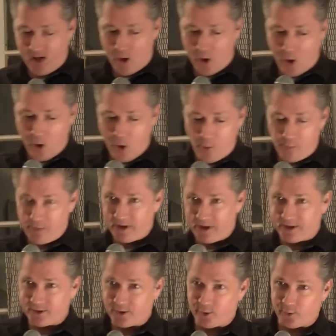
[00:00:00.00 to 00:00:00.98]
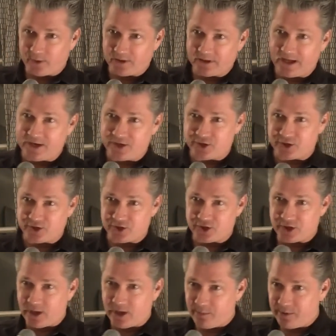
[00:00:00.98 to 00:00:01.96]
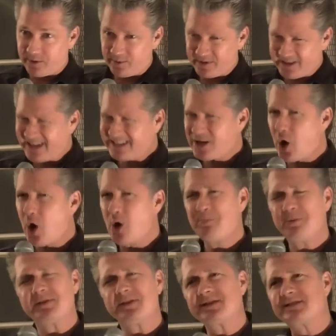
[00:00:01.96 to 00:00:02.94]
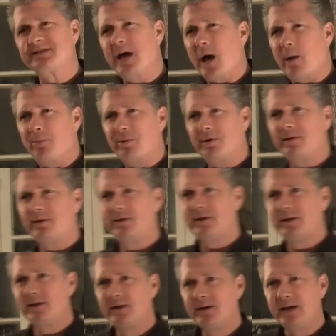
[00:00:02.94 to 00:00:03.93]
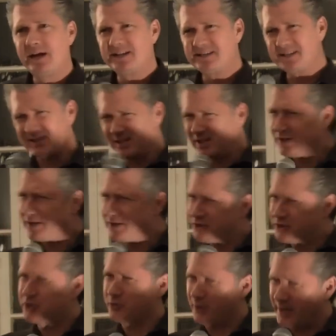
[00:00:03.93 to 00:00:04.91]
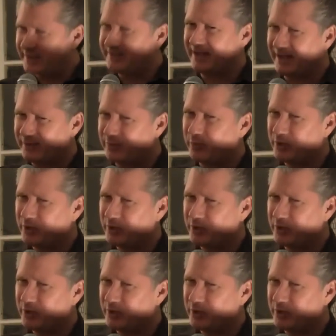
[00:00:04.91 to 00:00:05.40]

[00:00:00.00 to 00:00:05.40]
Open relationship. I'd like to open this up. It's a little constricted.